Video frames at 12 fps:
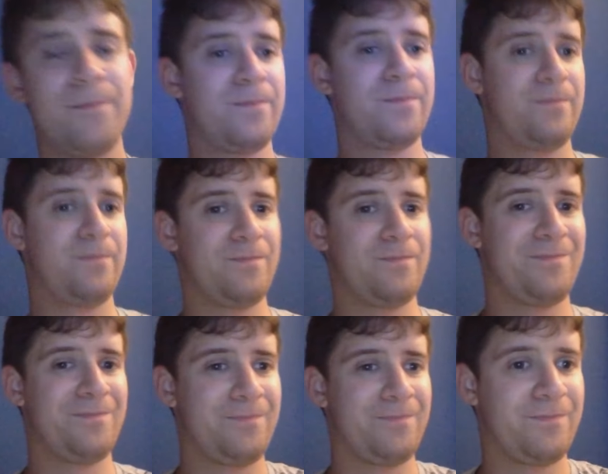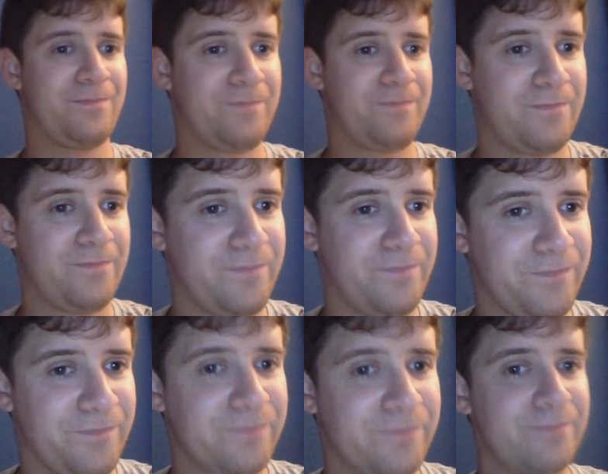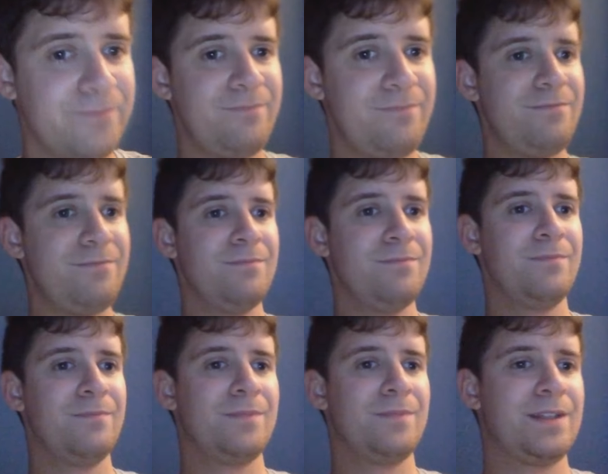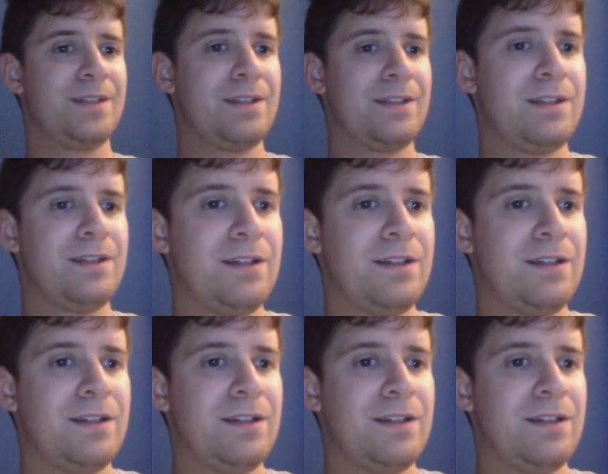Nothing is said.